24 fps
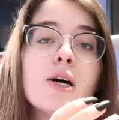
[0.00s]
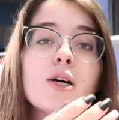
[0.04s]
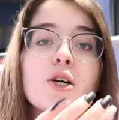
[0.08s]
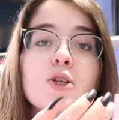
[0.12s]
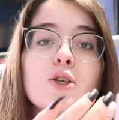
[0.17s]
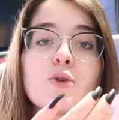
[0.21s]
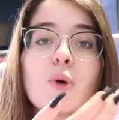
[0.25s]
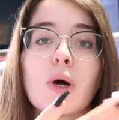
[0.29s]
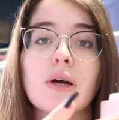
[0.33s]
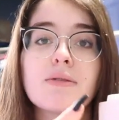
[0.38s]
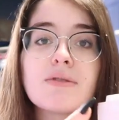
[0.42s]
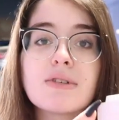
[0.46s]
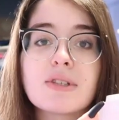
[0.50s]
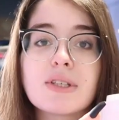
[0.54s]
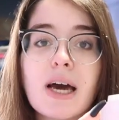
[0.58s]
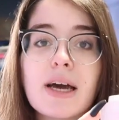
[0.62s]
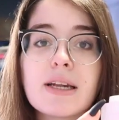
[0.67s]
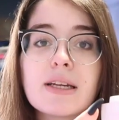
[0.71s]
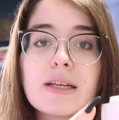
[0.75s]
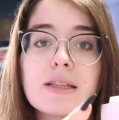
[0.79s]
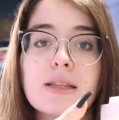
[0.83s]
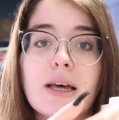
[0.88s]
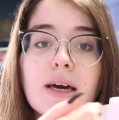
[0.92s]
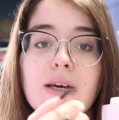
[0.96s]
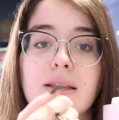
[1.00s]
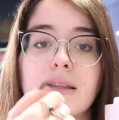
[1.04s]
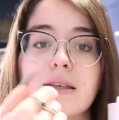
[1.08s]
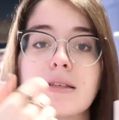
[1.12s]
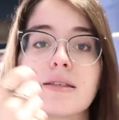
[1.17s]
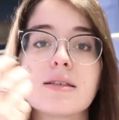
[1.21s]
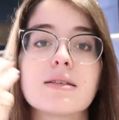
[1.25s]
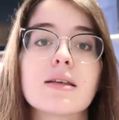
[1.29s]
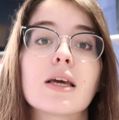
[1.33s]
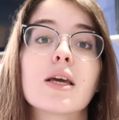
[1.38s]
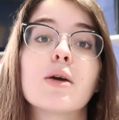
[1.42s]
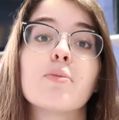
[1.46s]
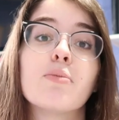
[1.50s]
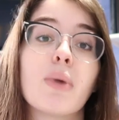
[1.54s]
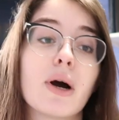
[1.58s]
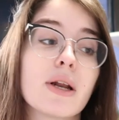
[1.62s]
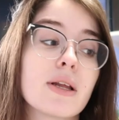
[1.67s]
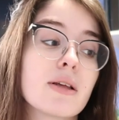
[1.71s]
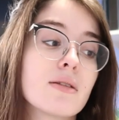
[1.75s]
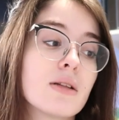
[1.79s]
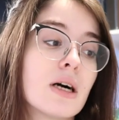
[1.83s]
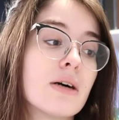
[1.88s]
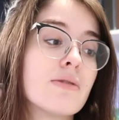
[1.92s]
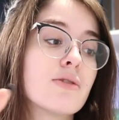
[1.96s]
So I decided that this is a
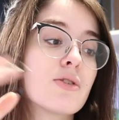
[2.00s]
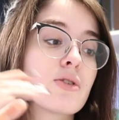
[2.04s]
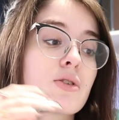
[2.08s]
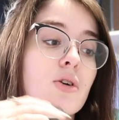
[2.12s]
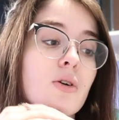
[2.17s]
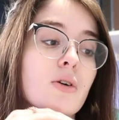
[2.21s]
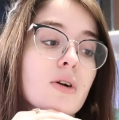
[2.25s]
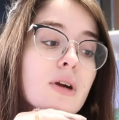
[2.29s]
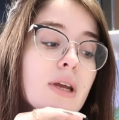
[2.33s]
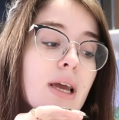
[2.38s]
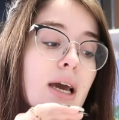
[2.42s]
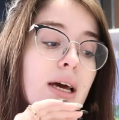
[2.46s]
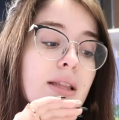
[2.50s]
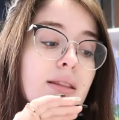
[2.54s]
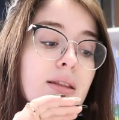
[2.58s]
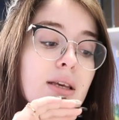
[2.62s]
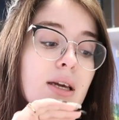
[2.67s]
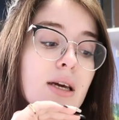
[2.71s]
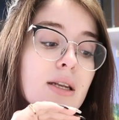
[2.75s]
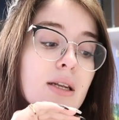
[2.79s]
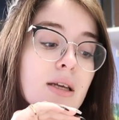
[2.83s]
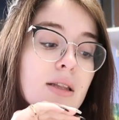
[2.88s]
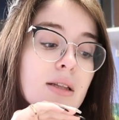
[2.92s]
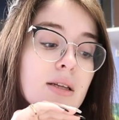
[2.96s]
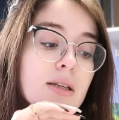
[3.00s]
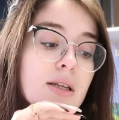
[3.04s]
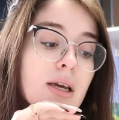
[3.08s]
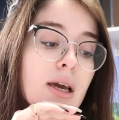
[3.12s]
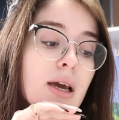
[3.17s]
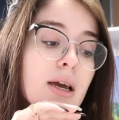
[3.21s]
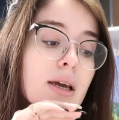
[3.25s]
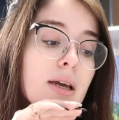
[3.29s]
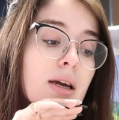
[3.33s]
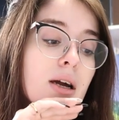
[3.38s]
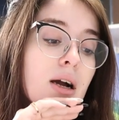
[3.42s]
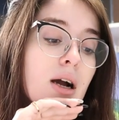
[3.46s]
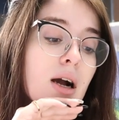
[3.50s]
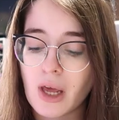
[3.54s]
buddy love story at the end of the day.